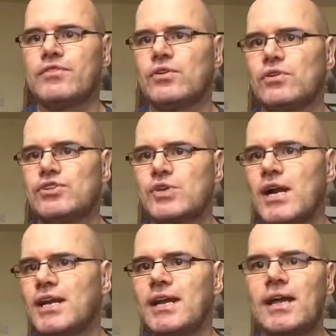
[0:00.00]
you're a
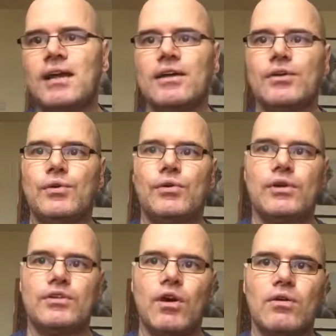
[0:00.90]
trainer, you're a
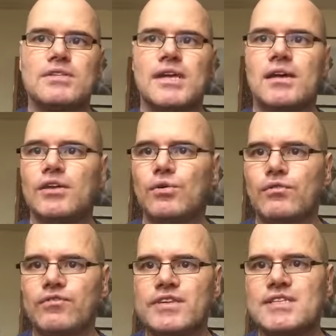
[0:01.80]
doctor, you're a
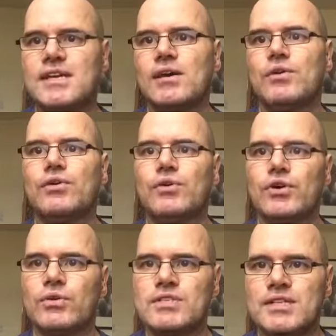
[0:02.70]
physio, you're an
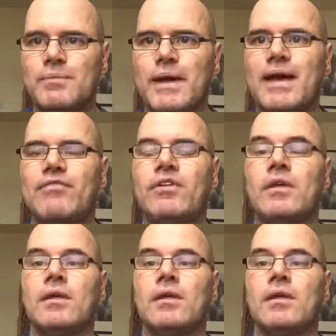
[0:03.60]
osteopath,